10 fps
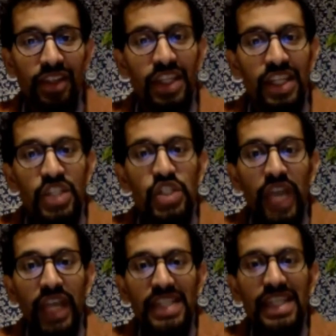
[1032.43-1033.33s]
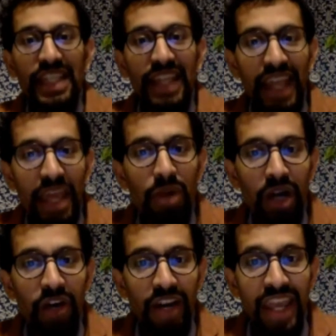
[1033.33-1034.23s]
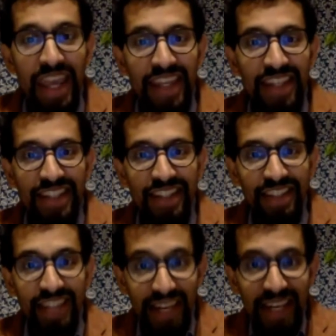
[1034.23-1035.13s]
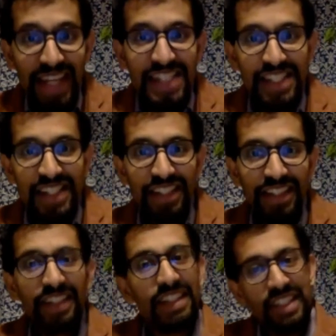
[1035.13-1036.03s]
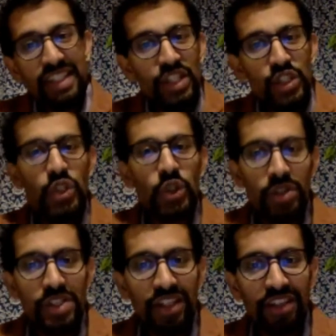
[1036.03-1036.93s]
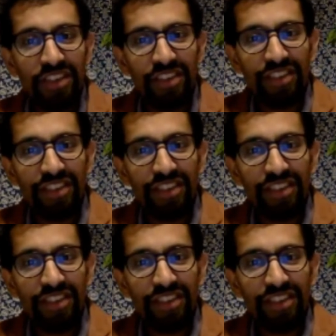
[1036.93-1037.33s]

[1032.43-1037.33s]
injecting that mRNA, that letter, into your cells.